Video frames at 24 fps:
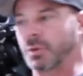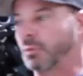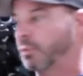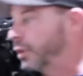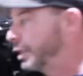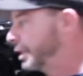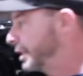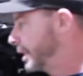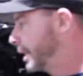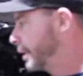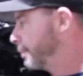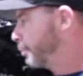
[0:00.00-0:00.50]
we
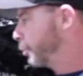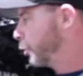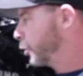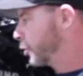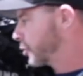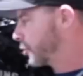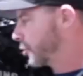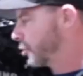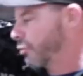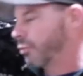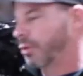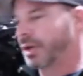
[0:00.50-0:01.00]
did
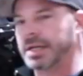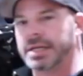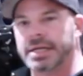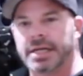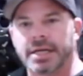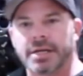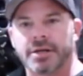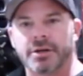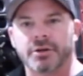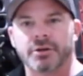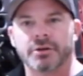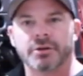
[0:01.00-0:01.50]
push the
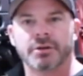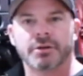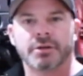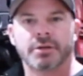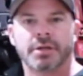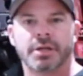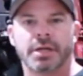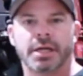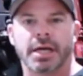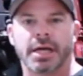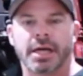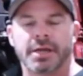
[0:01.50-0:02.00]
radiator
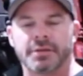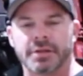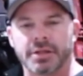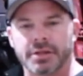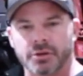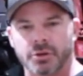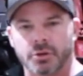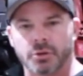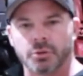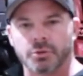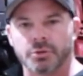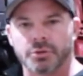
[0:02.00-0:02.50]
and the
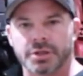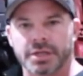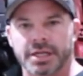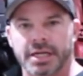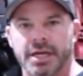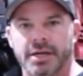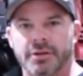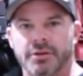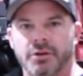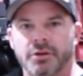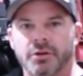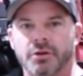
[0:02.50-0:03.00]
intercooler
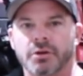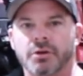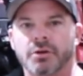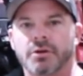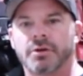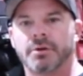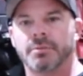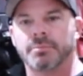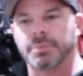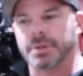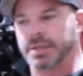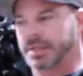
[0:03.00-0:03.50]
together
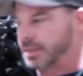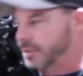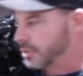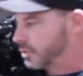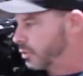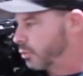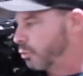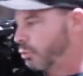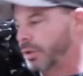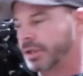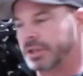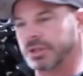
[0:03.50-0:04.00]
because of
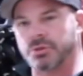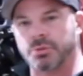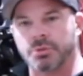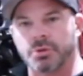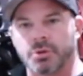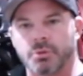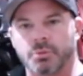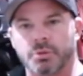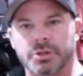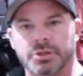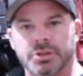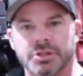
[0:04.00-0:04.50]
the winch, where
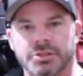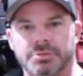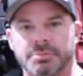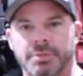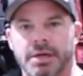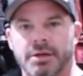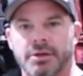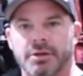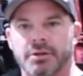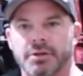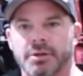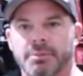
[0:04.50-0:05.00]
the winch is
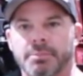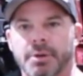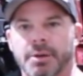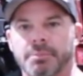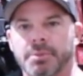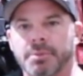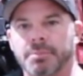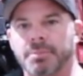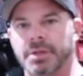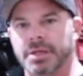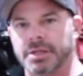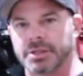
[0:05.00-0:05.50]
mounted on the
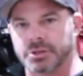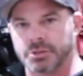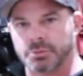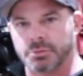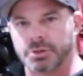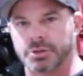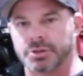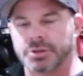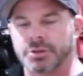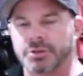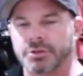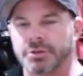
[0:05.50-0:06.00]
bumper. But I just
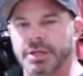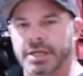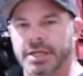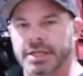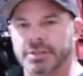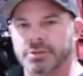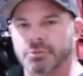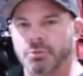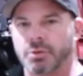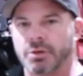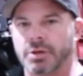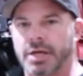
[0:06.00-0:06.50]
want to show you
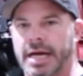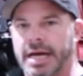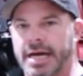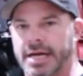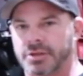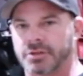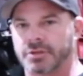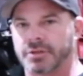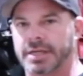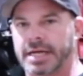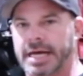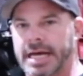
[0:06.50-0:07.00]
guys what
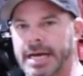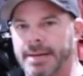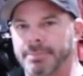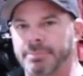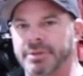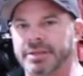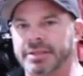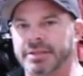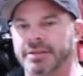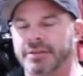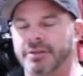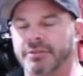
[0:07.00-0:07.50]
actually
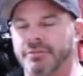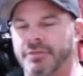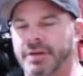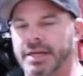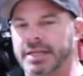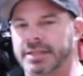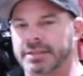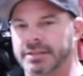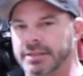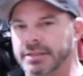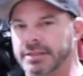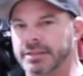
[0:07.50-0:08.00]
happened, and the
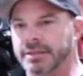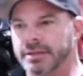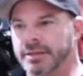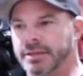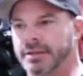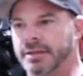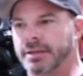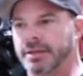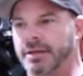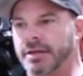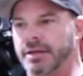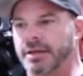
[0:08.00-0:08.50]
fact
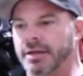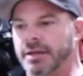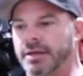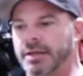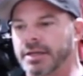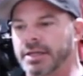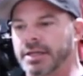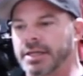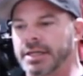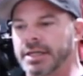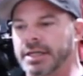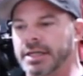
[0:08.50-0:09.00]
that
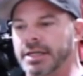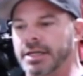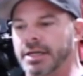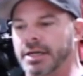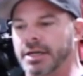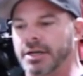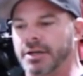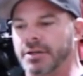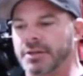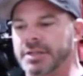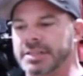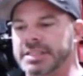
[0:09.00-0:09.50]

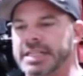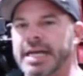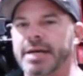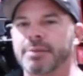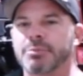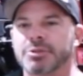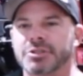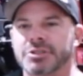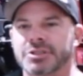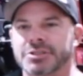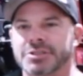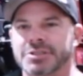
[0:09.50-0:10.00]
the
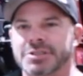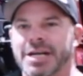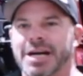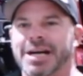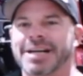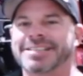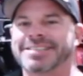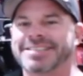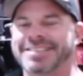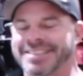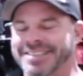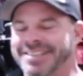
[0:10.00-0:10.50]
damage is
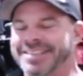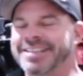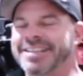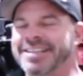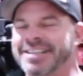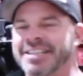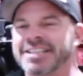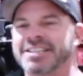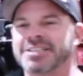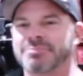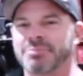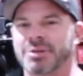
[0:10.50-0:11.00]
not
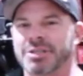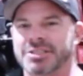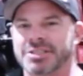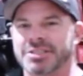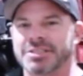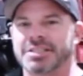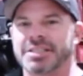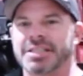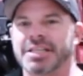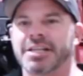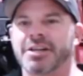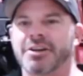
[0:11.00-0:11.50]
as much
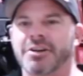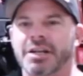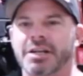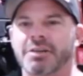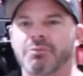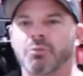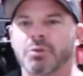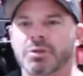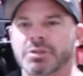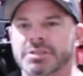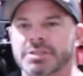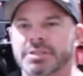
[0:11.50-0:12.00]
as the
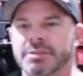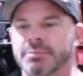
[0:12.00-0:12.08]
internet wants